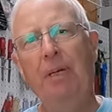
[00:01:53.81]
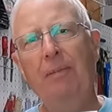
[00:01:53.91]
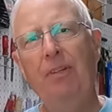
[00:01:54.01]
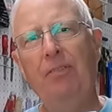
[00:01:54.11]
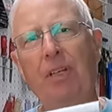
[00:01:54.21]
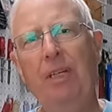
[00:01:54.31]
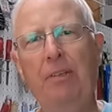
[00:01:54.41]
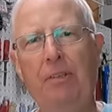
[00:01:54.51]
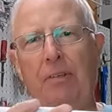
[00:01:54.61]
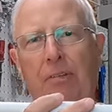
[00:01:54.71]

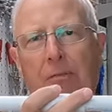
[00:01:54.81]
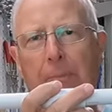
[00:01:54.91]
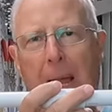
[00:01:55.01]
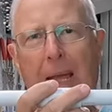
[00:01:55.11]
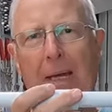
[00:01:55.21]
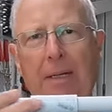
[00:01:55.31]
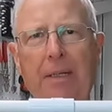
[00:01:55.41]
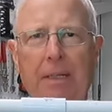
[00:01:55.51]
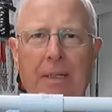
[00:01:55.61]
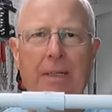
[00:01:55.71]
PVC to
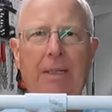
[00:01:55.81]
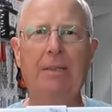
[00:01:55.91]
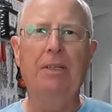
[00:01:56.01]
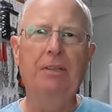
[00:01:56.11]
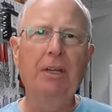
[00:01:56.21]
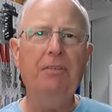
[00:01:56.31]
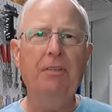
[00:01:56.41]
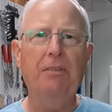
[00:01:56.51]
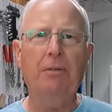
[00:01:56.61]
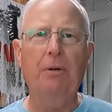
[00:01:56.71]
span the
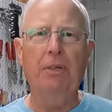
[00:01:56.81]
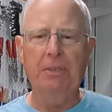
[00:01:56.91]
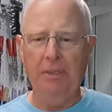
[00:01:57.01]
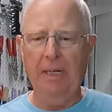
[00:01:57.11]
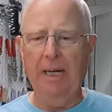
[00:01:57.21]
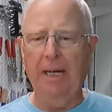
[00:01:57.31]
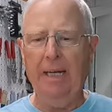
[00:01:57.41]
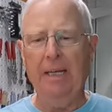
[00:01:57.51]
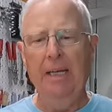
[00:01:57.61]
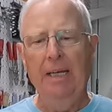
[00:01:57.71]
distance across your
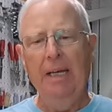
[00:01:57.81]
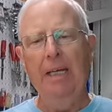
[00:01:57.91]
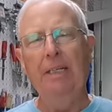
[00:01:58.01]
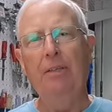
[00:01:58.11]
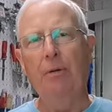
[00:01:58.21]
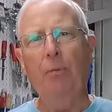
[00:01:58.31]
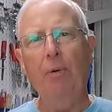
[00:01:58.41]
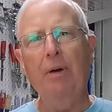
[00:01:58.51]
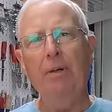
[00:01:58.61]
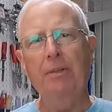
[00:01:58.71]
kayak, and either
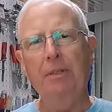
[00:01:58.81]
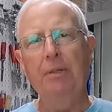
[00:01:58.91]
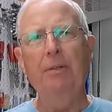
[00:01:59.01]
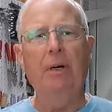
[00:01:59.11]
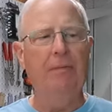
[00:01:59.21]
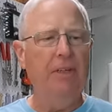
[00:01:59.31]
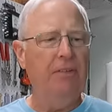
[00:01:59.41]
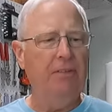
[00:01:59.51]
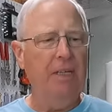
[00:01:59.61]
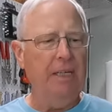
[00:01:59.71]
one or two of
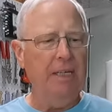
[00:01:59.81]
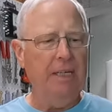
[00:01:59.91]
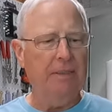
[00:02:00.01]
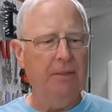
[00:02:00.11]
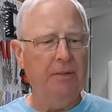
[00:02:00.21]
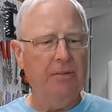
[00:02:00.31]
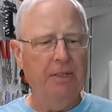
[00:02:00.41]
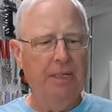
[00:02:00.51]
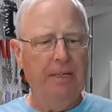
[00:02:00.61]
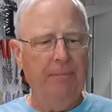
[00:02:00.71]
these
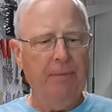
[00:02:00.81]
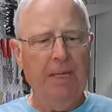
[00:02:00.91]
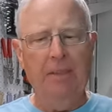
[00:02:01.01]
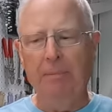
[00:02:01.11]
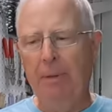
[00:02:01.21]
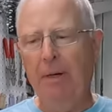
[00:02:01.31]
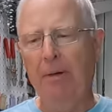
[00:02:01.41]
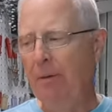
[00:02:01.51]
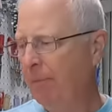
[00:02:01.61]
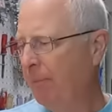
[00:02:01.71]
T-connectors in the
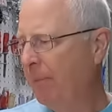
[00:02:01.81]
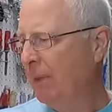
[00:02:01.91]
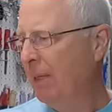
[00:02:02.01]
middle